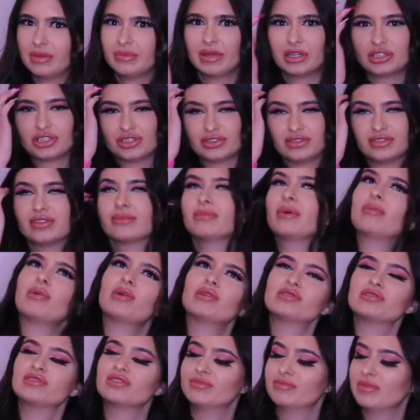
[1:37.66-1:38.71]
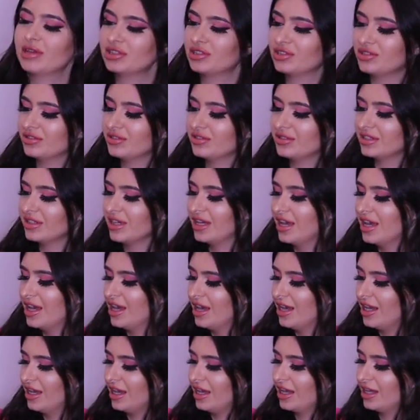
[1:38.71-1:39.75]
pictures. I'm gonna post those pictures
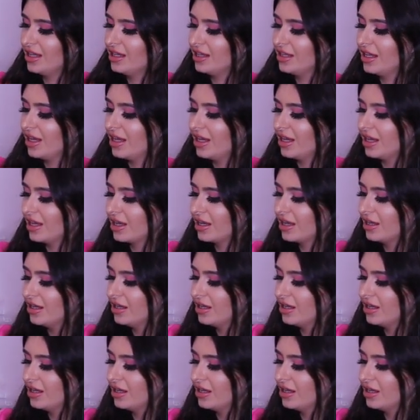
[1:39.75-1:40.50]
in like